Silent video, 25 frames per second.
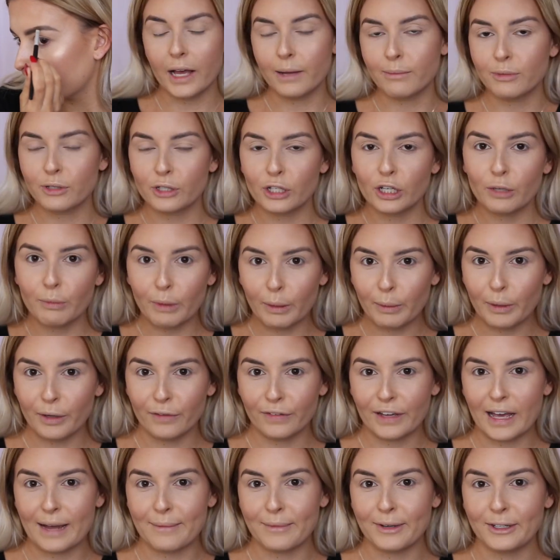I'm just going to pop
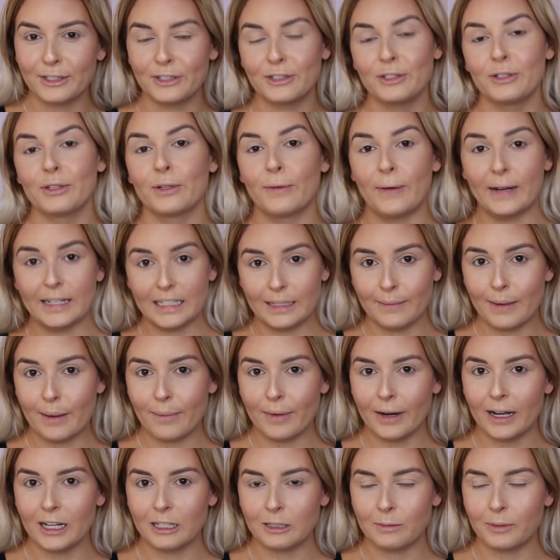off camera to do the rest of my
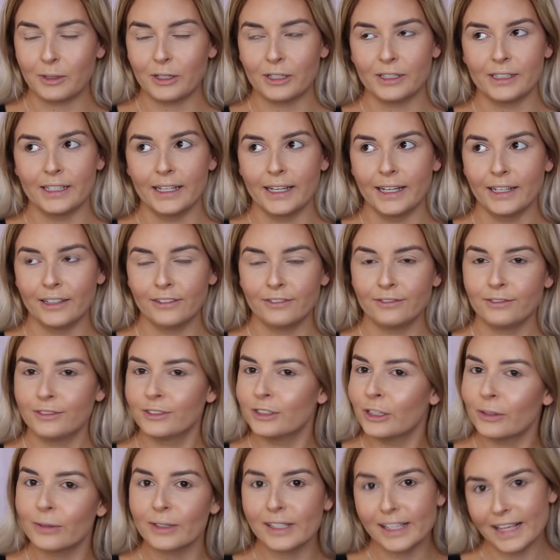brows because they're
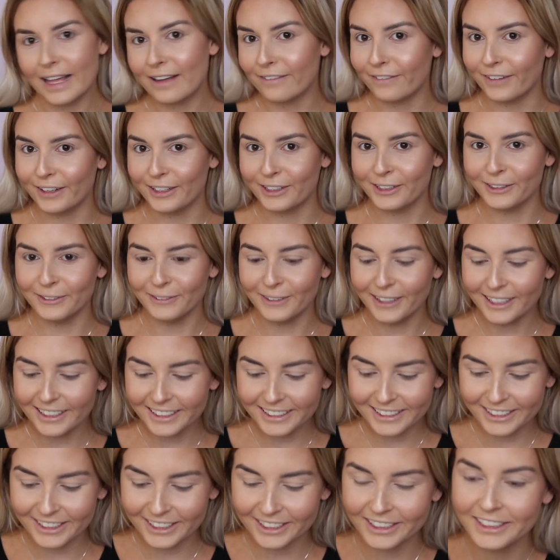not really that fun to
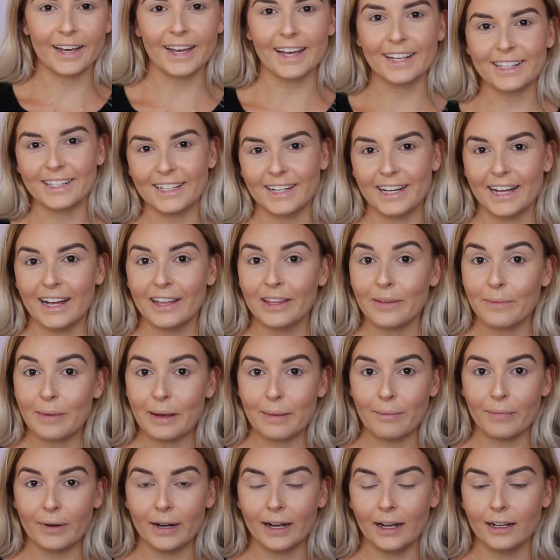watch. Okay, so now that
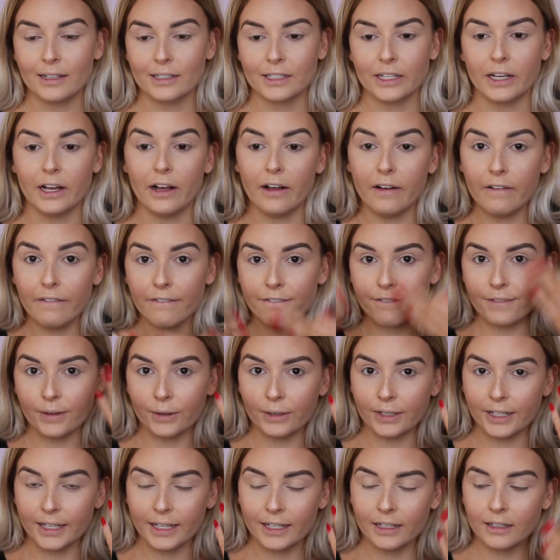my brows are
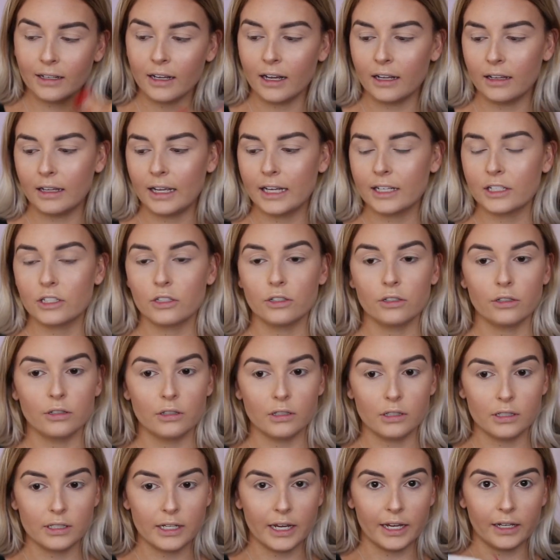filled in, I like to
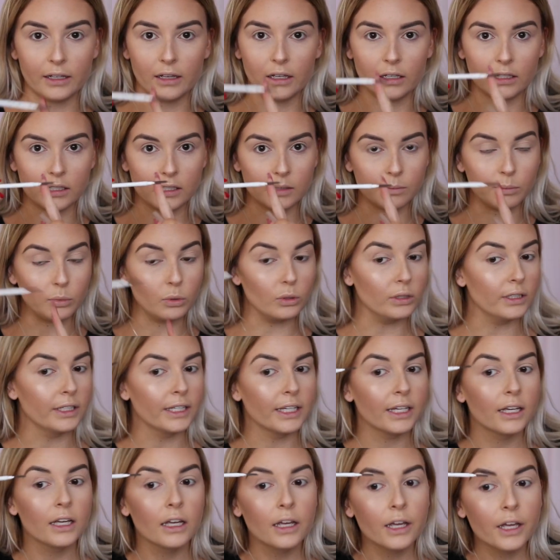just take like a
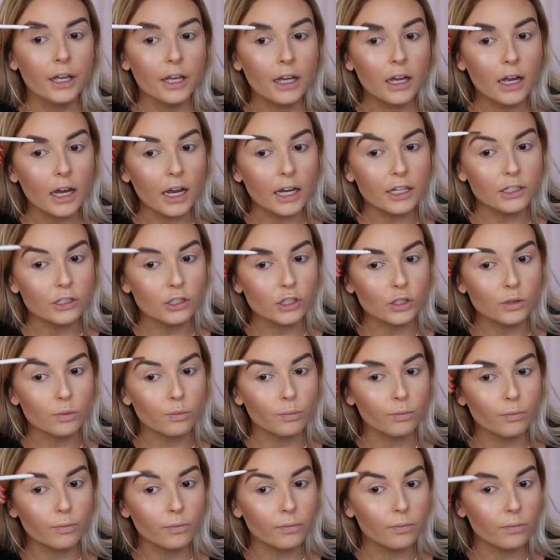spoolie and just
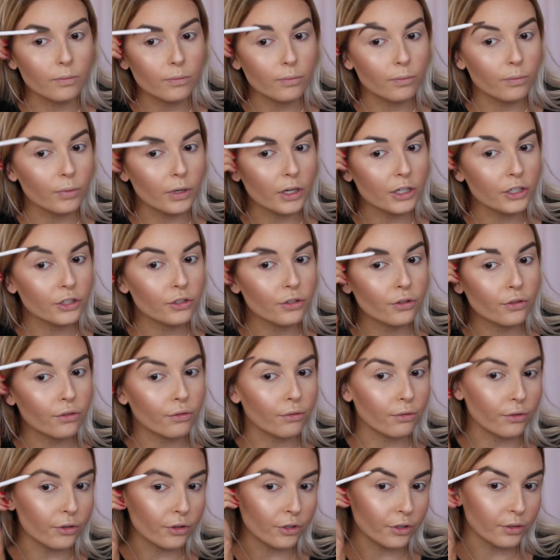brush
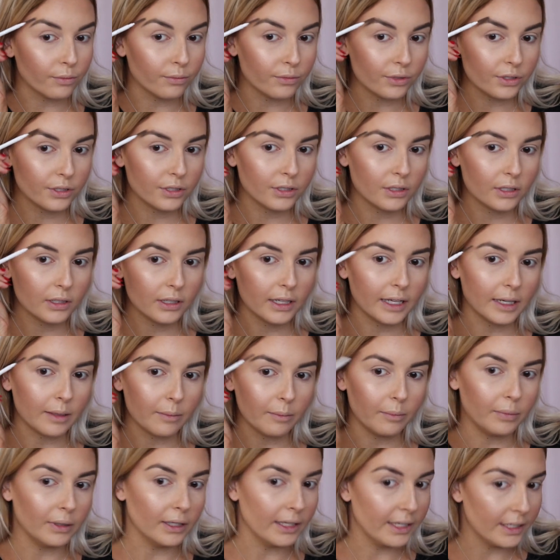through them just to
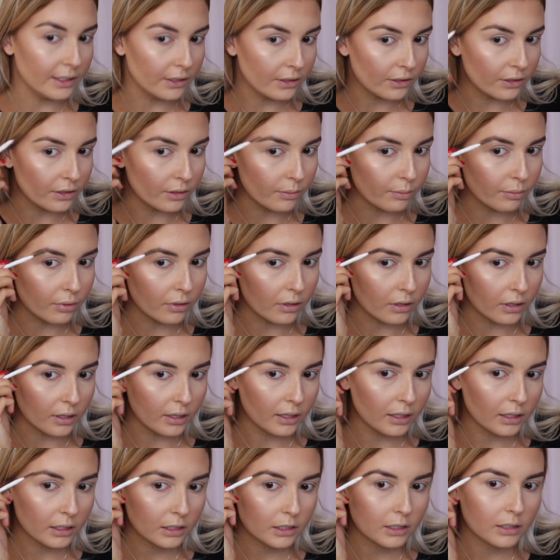like blend the
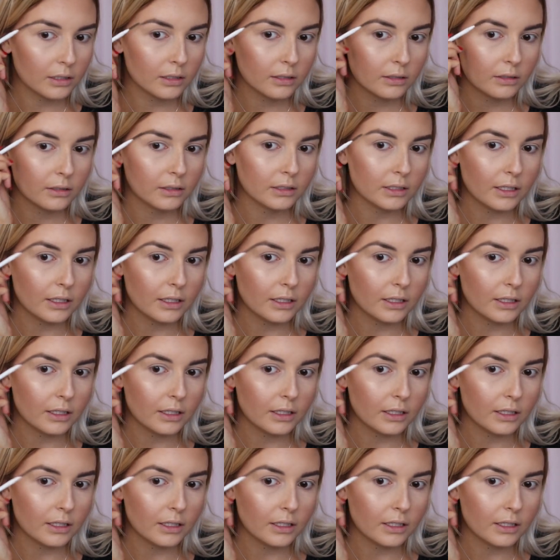product.